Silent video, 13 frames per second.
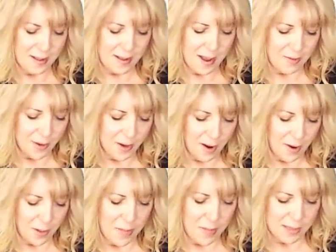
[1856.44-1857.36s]
I forgot
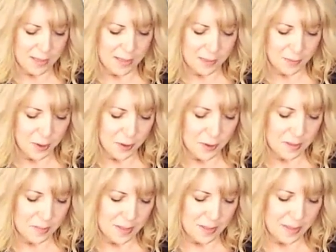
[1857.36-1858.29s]
all about these for
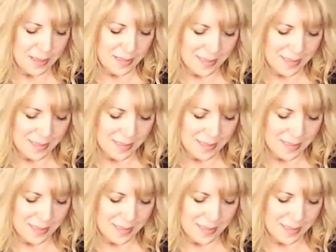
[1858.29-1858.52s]
Christmas.